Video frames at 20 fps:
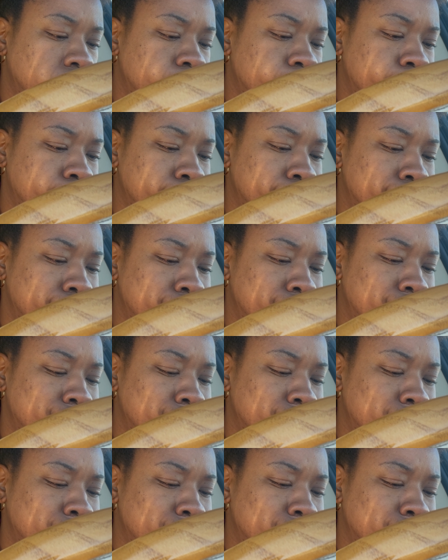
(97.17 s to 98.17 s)

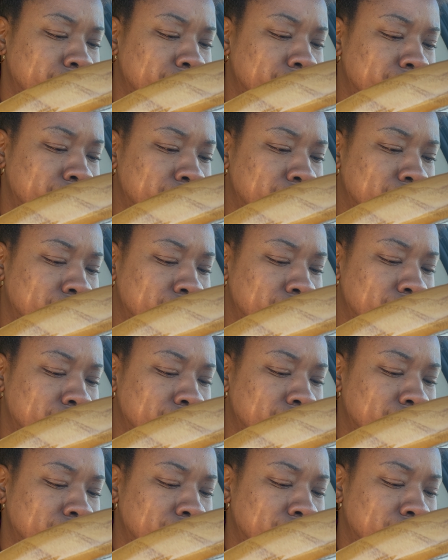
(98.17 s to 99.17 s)

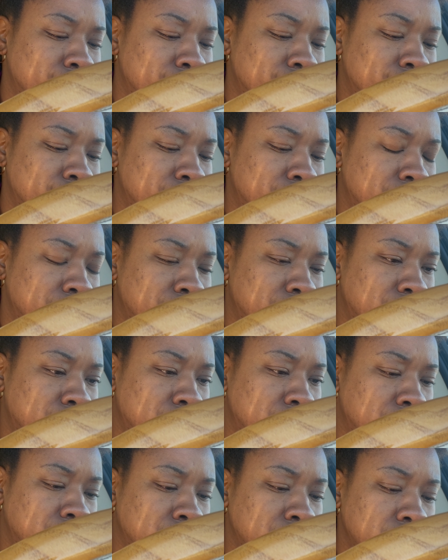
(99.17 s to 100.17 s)
(no one is talking)